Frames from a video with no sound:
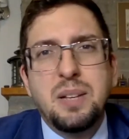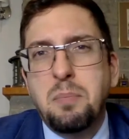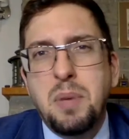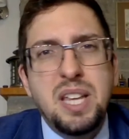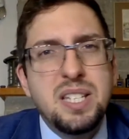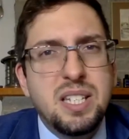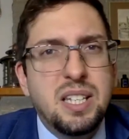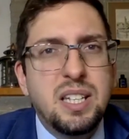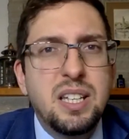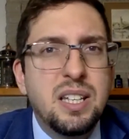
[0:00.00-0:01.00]

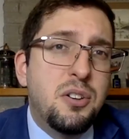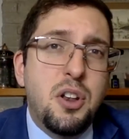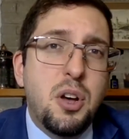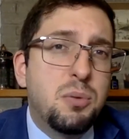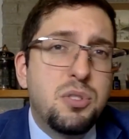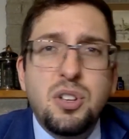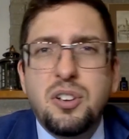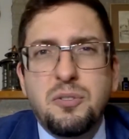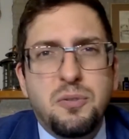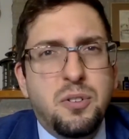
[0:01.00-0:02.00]
amazing note
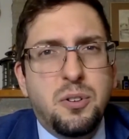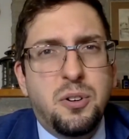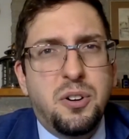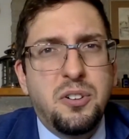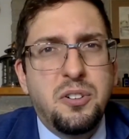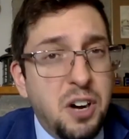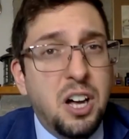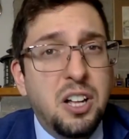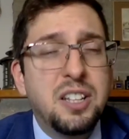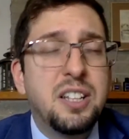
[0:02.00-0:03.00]
for
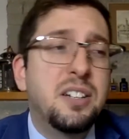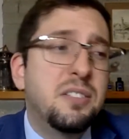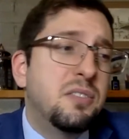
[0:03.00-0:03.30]
fall and